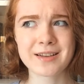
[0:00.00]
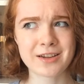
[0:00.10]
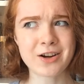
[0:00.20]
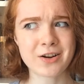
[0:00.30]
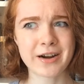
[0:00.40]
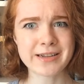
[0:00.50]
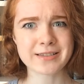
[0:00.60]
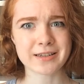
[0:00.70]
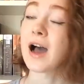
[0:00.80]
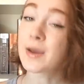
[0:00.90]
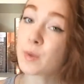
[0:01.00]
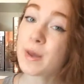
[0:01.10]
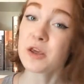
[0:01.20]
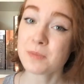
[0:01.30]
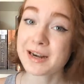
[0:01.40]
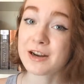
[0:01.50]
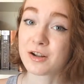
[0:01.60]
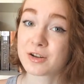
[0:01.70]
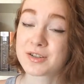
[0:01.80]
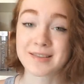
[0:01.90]
like, you're crazy. I will bet you money
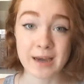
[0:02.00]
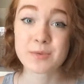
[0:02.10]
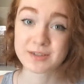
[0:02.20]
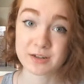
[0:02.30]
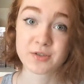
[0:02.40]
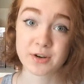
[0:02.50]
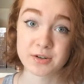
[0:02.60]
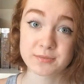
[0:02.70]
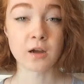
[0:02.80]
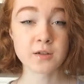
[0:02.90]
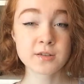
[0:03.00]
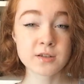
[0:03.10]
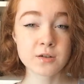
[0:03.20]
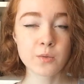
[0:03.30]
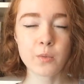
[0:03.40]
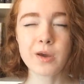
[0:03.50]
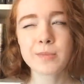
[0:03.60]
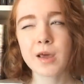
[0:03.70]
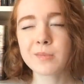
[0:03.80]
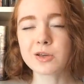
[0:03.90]
dollars that that was an introvert. Also, we
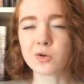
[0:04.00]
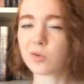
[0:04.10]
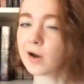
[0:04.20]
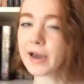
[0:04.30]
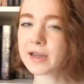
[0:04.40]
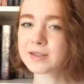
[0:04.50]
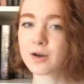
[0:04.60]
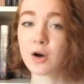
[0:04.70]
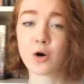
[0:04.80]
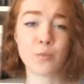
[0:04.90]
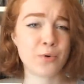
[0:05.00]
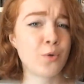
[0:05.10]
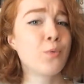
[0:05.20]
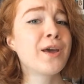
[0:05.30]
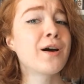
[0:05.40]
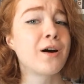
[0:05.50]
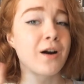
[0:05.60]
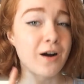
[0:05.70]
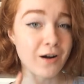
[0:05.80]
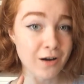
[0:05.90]
may be quiet, oh, but we
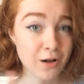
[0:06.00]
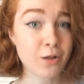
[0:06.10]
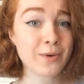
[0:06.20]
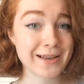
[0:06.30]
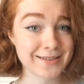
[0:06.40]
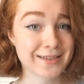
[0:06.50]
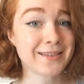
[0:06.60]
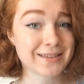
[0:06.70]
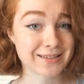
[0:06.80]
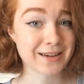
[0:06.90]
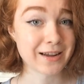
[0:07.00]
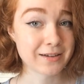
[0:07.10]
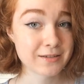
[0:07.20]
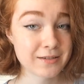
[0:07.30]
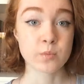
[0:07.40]
are always listening.